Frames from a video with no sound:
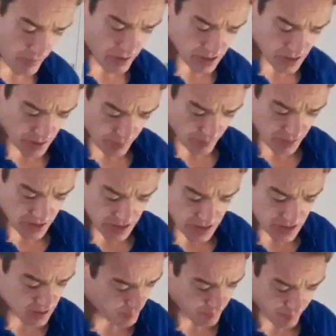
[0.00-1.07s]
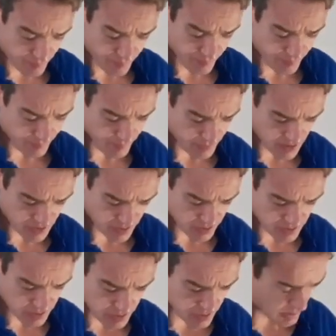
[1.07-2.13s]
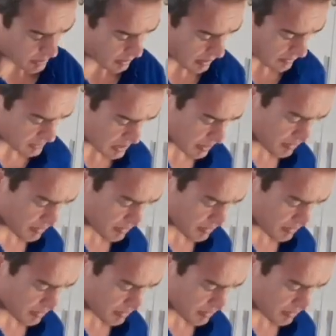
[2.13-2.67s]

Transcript: into little pieces. It sort of gives it a